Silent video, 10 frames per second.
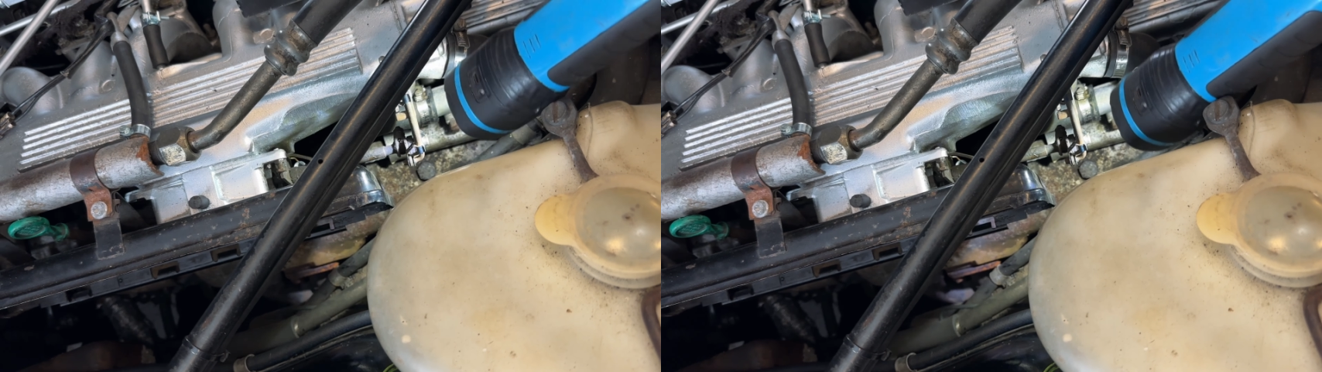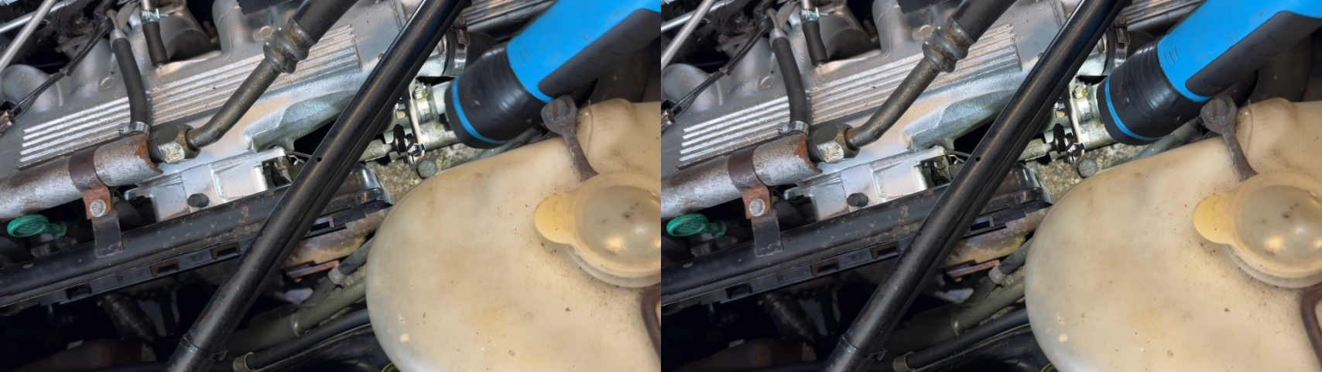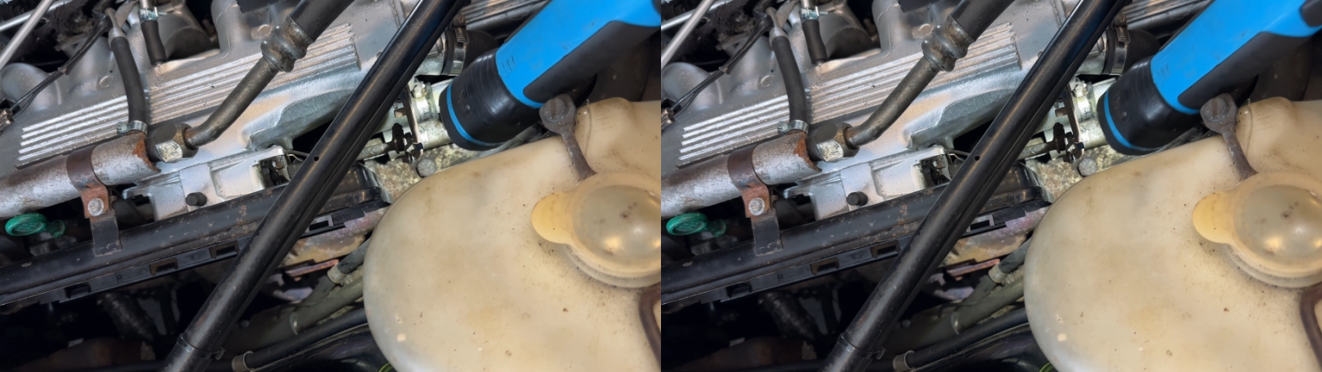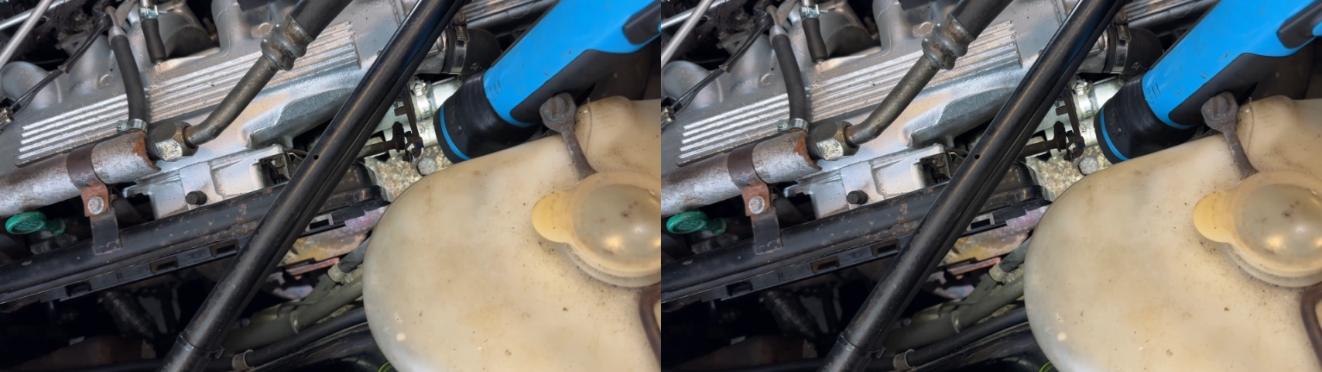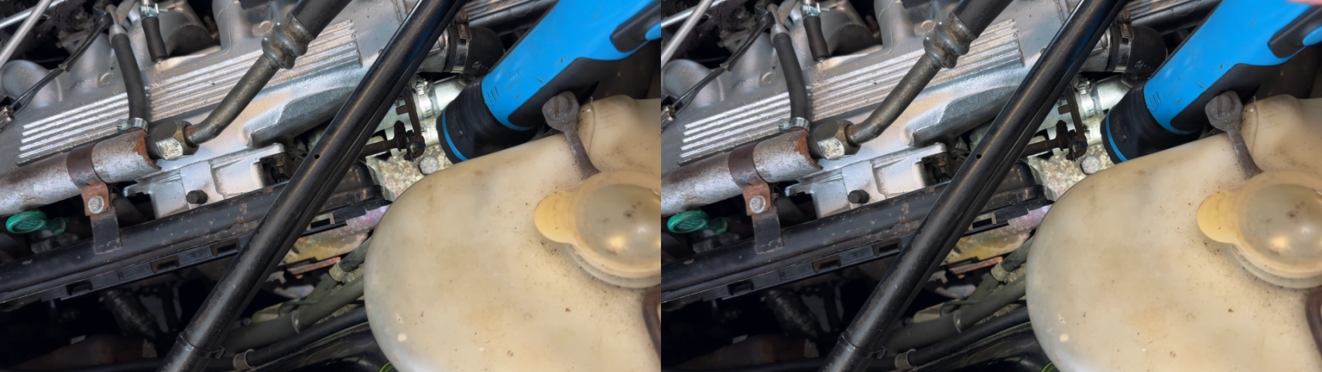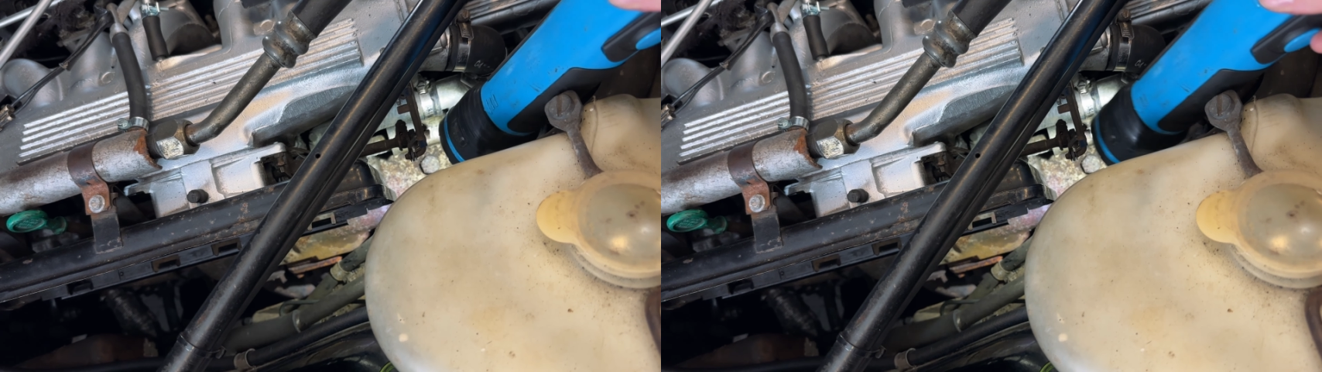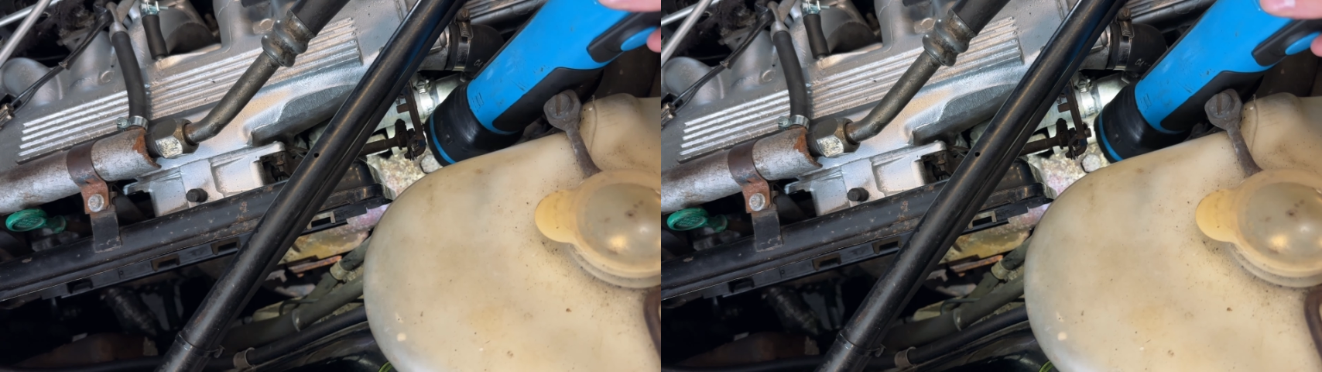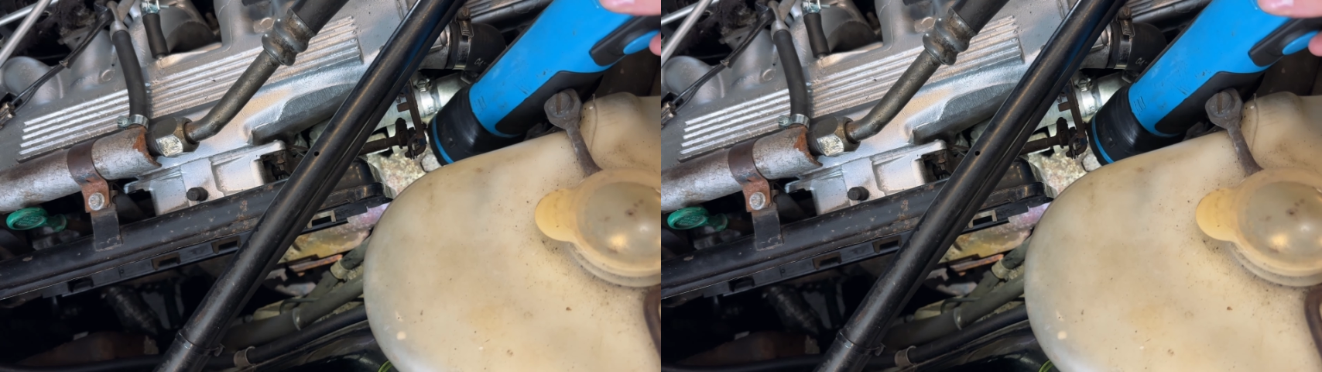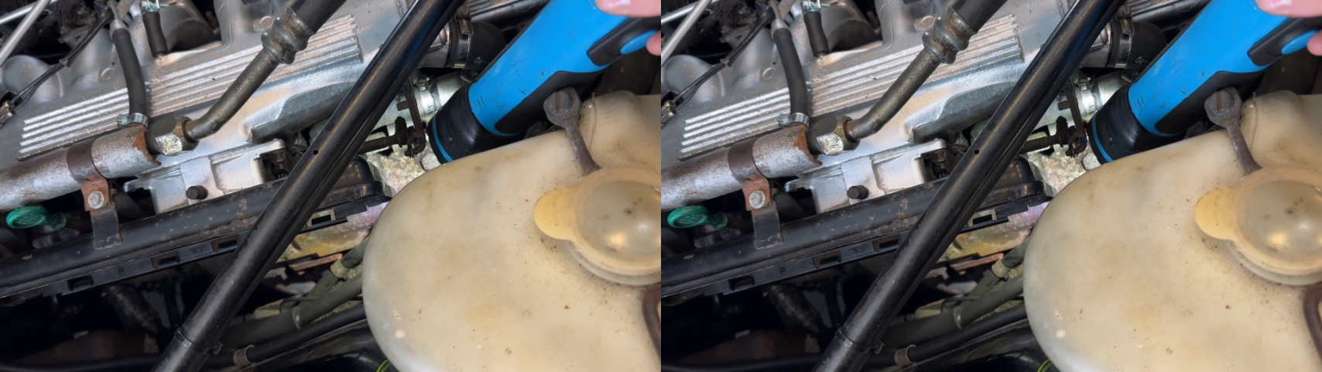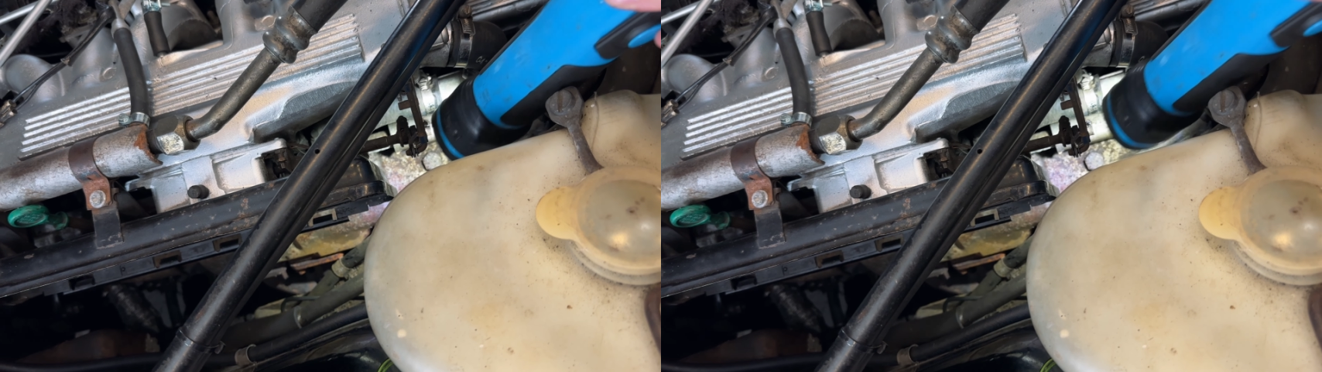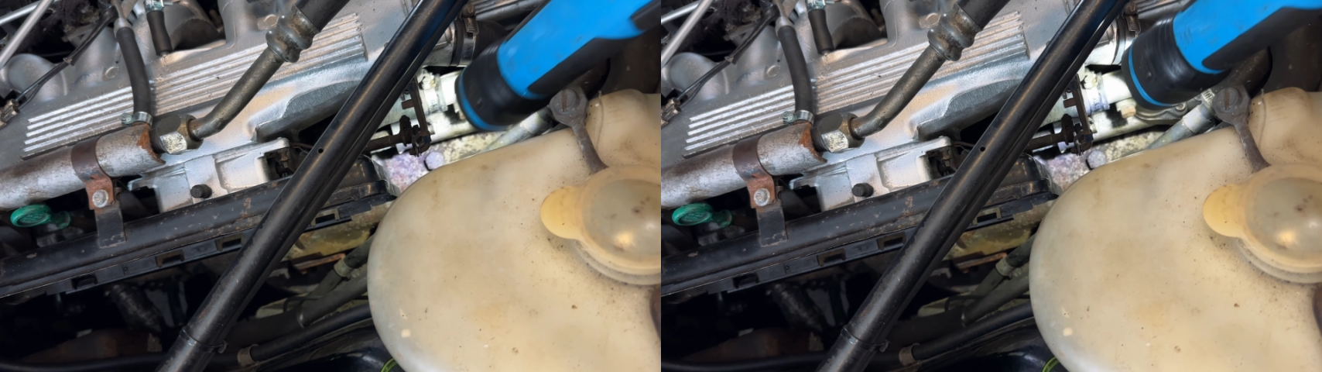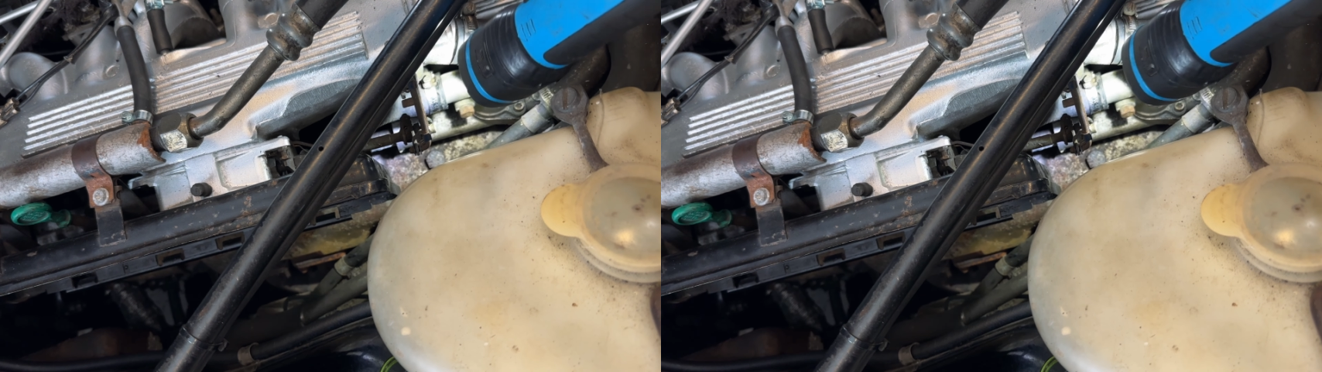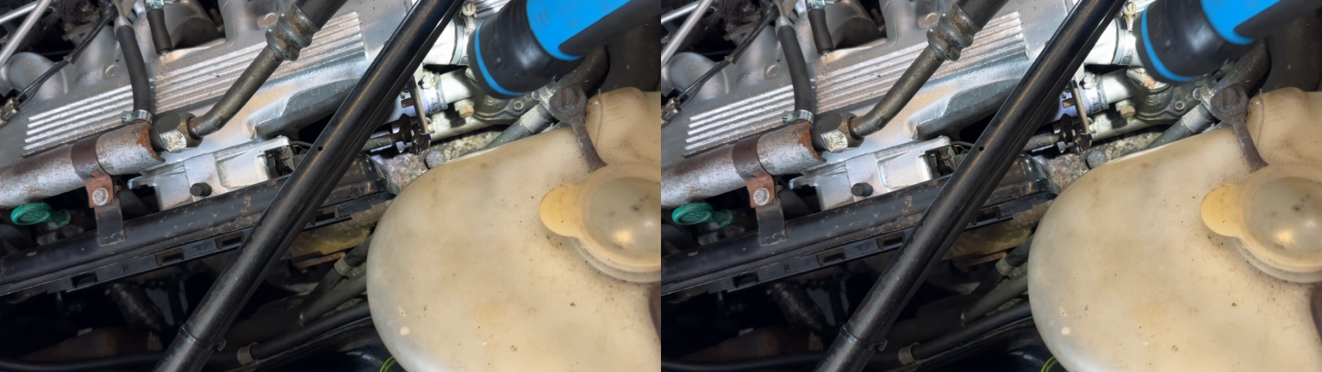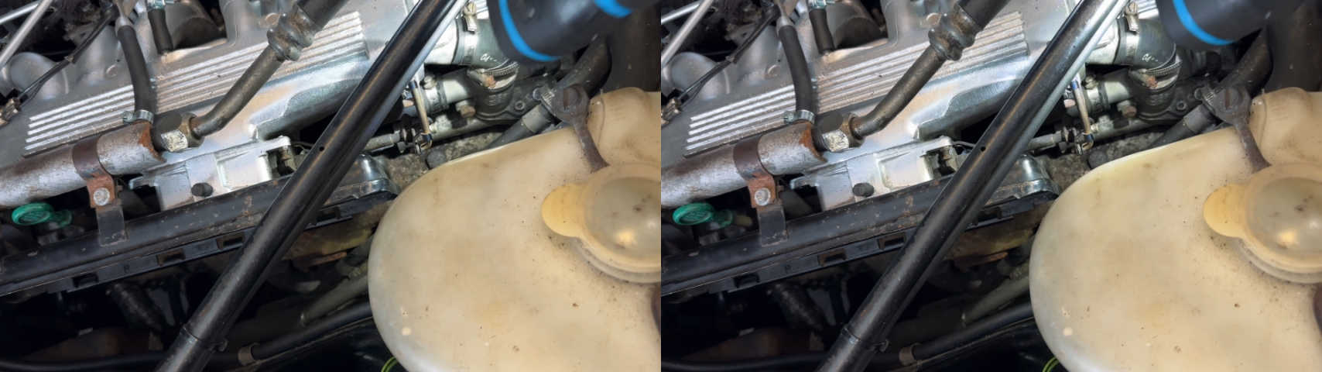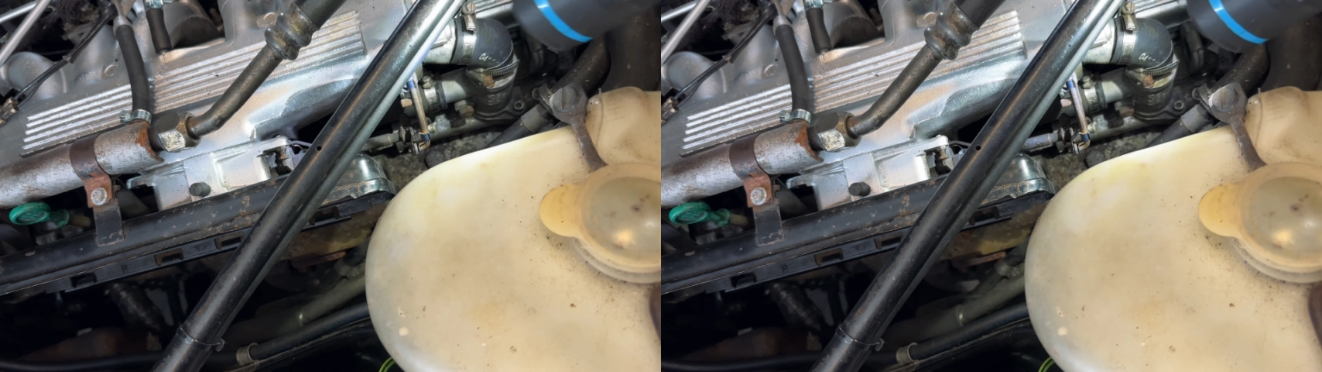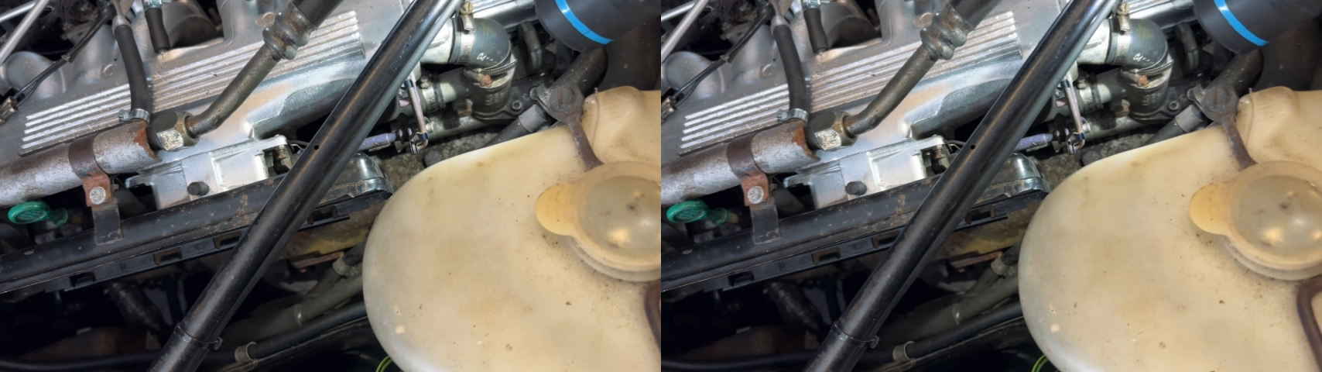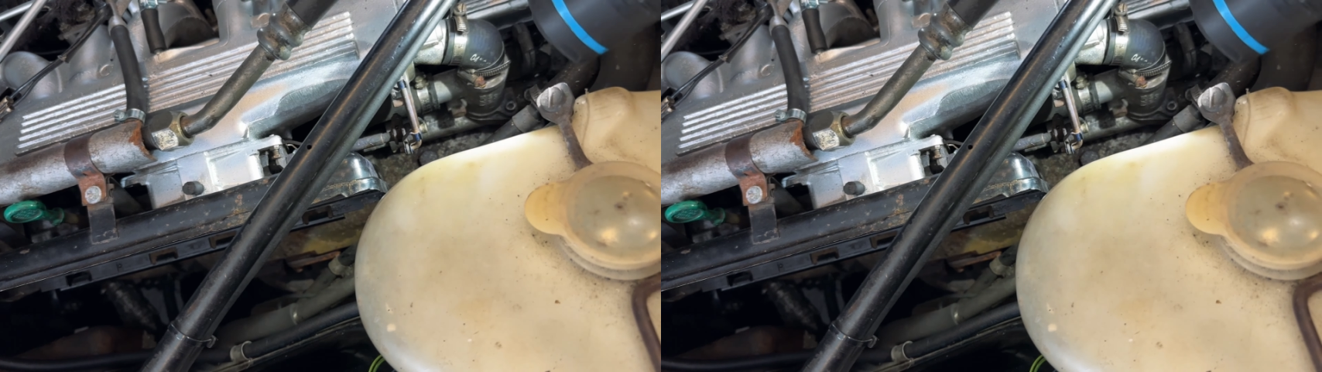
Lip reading: No face is visible, so there are no lips to read.